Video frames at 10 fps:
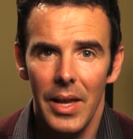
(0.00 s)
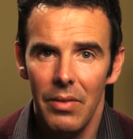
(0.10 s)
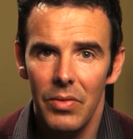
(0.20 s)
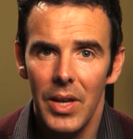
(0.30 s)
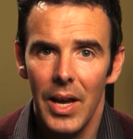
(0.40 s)

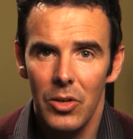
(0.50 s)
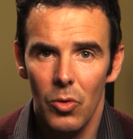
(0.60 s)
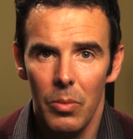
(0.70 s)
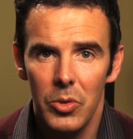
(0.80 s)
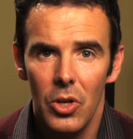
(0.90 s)
If the eye
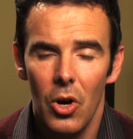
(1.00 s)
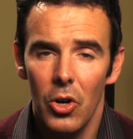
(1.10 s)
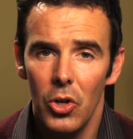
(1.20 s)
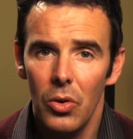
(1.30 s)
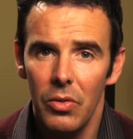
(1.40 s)
drops
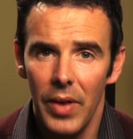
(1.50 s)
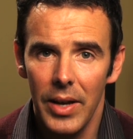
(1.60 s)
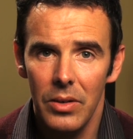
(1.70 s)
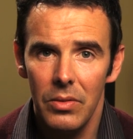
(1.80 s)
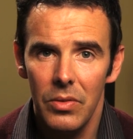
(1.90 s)
are not
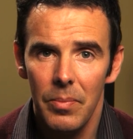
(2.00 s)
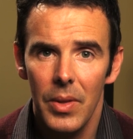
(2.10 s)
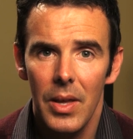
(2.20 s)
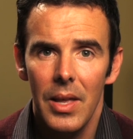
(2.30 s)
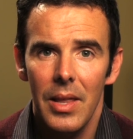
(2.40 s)
effective,
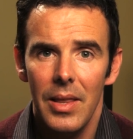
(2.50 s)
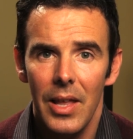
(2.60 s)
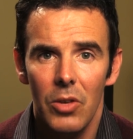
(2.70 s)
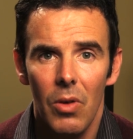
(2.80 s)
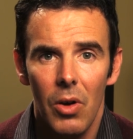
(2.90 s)

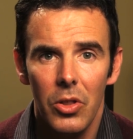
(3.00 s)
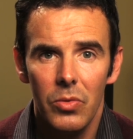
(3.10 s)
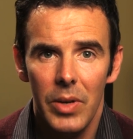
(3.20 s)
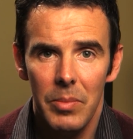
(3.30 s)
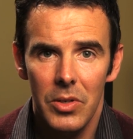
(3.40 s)
then there are other
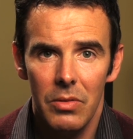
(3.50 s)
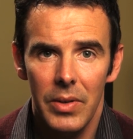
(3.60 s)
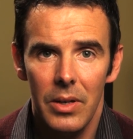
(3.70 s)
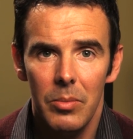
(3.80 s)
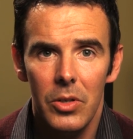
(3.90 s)
treatments
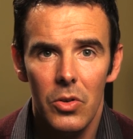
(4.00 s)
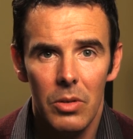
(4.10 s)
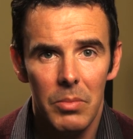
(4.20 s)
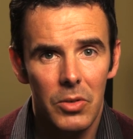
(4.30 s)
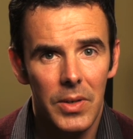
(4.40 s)
available. You
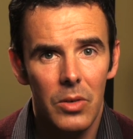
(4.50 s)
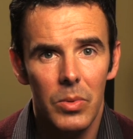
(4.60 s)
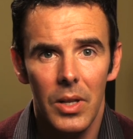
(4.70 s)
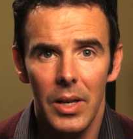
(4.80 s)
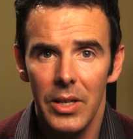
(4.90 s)
can be treated
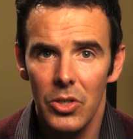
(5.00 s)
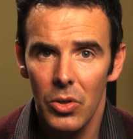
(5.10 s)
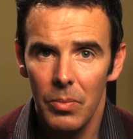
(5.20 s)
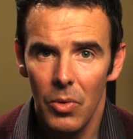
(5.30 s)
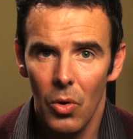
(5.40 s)
with a
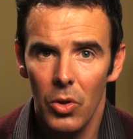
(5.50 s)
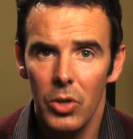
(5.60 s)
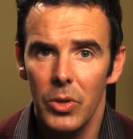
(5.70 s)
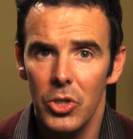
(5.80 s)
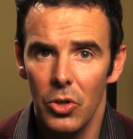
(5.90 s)
laser or
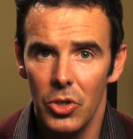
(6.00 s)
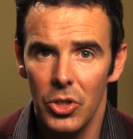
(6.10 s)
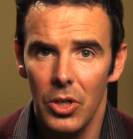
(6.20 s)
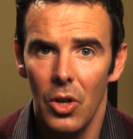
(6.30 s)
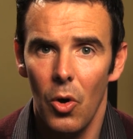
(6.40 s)
there are
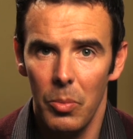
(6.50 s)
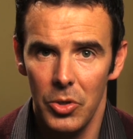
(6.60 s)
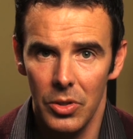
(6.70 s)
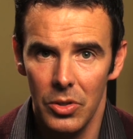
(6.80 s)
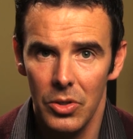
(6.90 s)
surgical
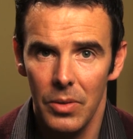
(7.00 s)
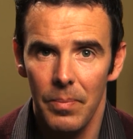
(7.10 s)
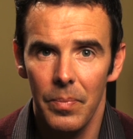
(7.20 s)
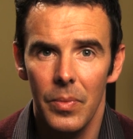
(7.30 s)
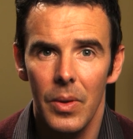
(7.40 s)
options.
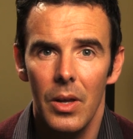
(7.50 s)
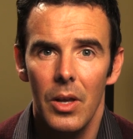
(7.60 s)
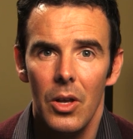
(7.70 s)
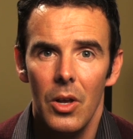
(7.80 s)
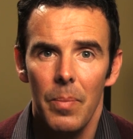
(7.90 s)

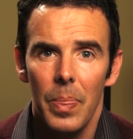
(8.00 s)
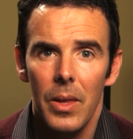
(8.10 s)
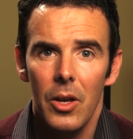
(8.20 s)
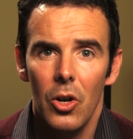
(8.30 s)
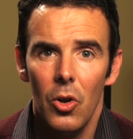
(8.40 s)

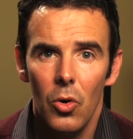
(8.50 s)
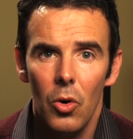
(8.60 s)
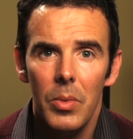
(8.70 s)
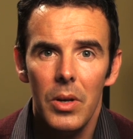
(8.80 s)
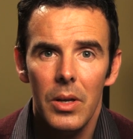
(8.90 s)

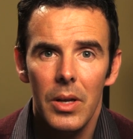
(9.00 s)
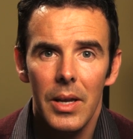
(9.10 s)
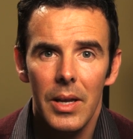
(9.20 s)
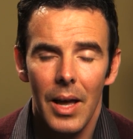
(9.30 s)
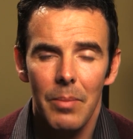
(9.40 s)
Glaucoma
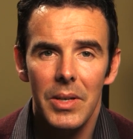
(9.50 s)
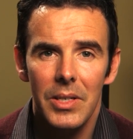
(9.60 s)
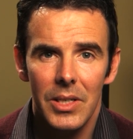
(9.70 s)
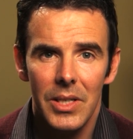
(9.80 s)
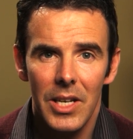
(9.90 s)
can be
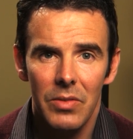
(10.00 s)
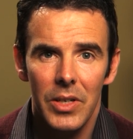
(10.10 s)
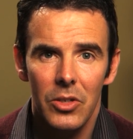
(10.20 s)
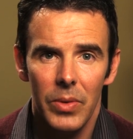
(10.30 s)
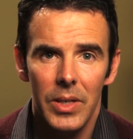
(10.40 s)

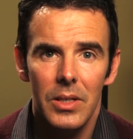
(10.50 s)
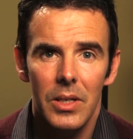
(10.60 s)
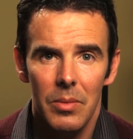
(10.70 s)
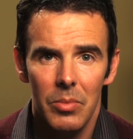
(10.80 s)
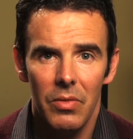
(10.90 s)
successfully treated
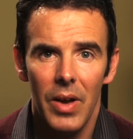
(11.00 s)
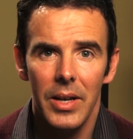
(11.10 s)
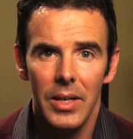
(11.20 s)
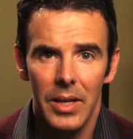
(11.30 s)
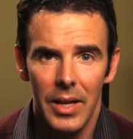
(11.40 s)

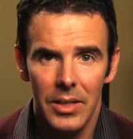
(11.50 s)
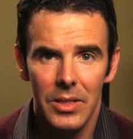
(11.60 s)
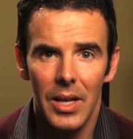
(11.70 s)
providing it is